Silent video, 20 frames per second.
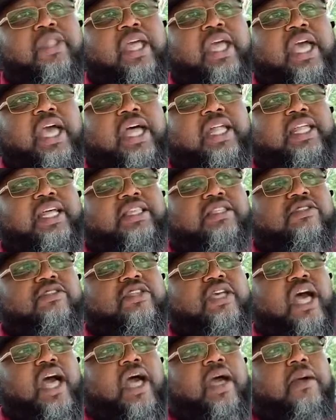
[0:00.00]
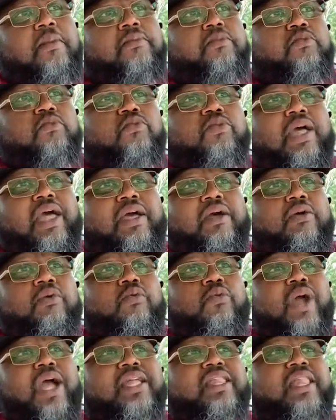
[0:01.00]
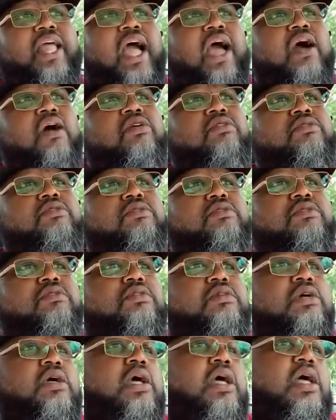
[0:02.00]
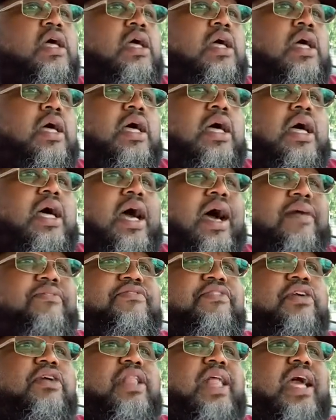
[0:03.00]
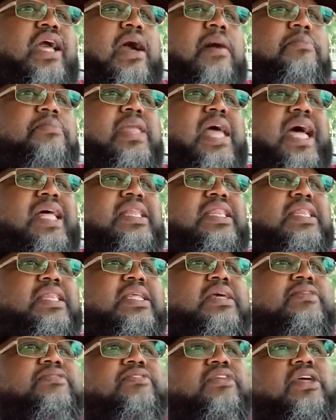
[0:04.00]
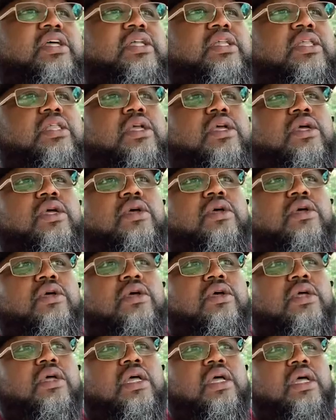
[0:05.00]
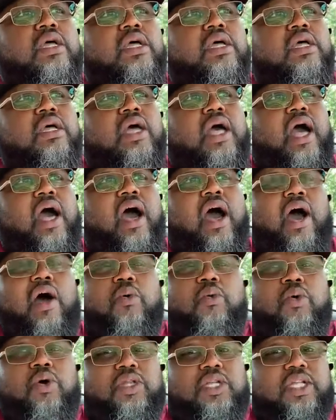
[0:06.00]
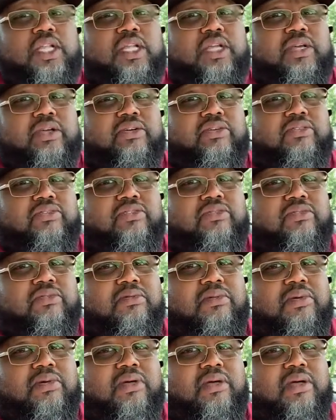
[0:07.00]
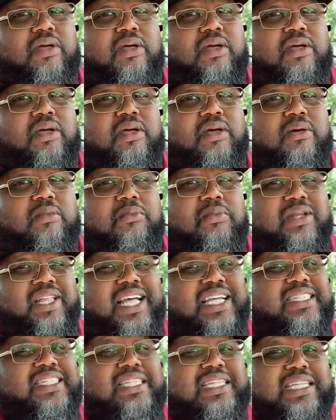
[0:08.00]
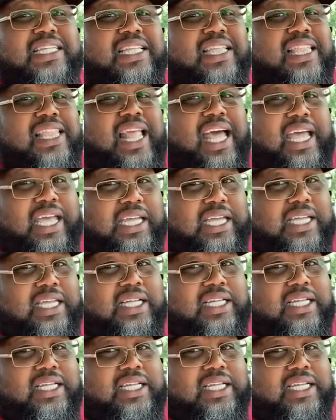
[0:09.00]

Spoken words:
and at the time, and right now, I feel like I'm not living how I want to live, but I see the light